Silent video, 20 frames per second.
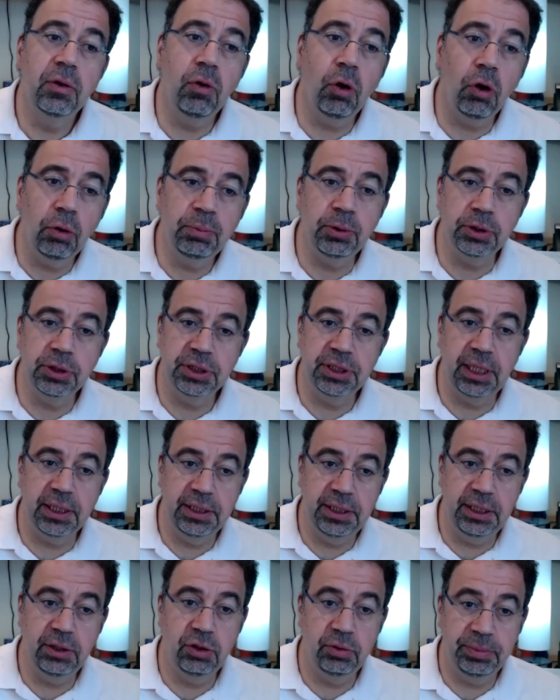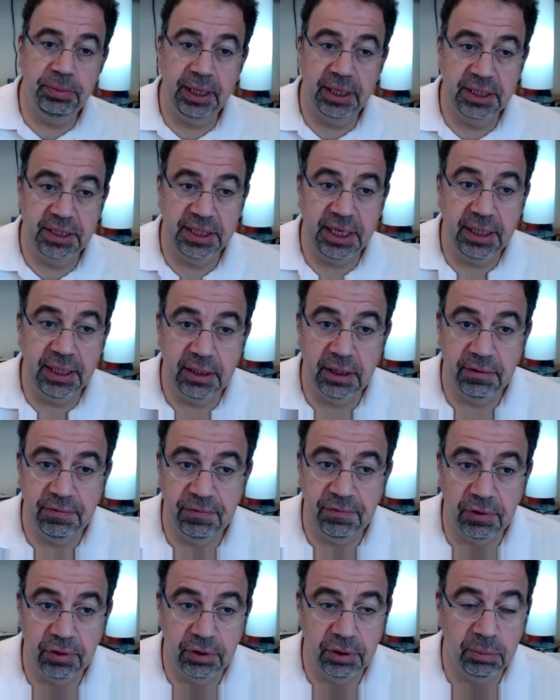corpus that need to be extended
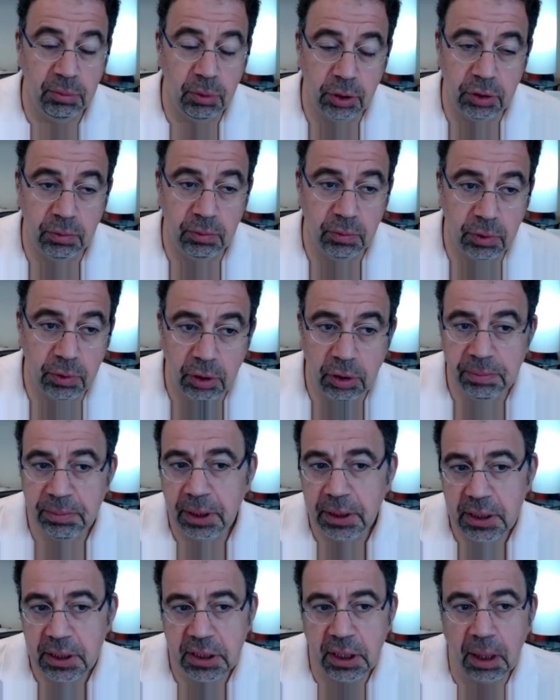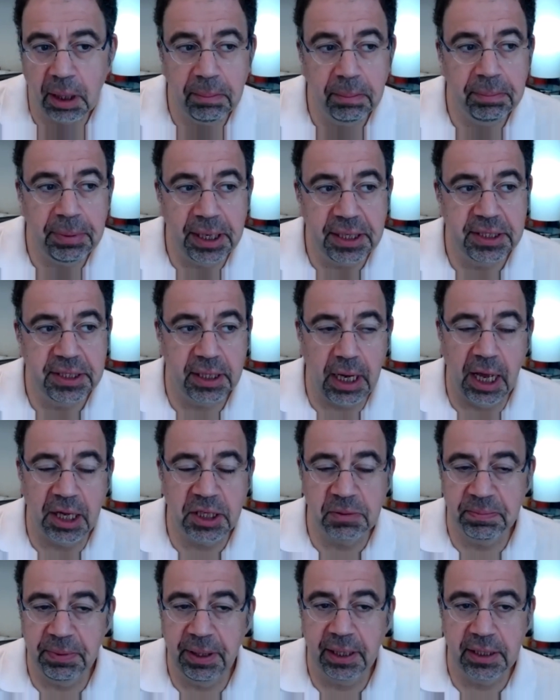for the modern world, but some basic
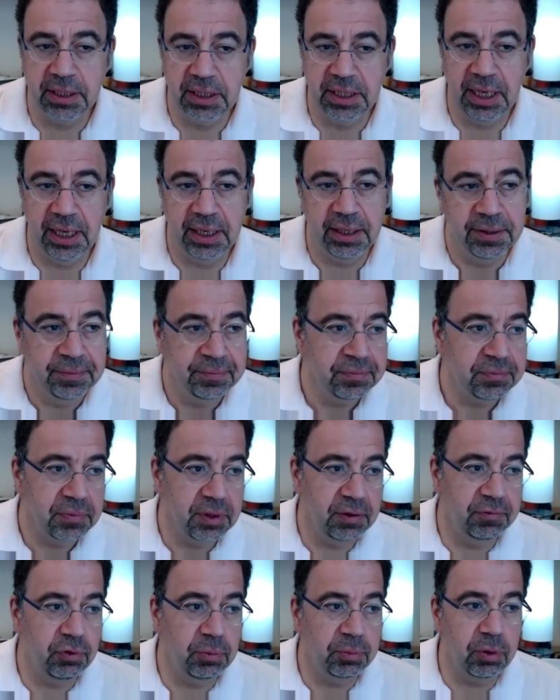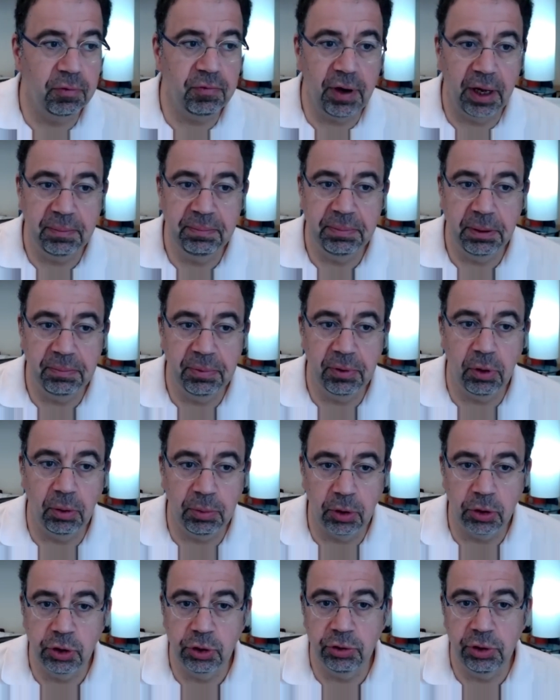aspects that if you provide people
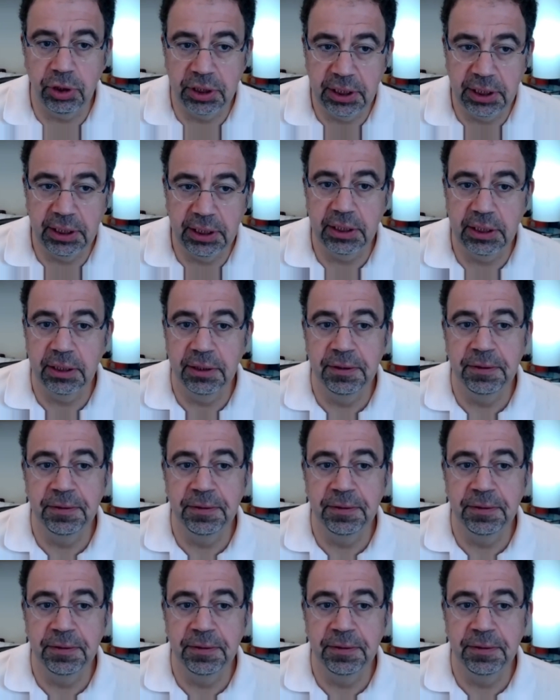opportunities,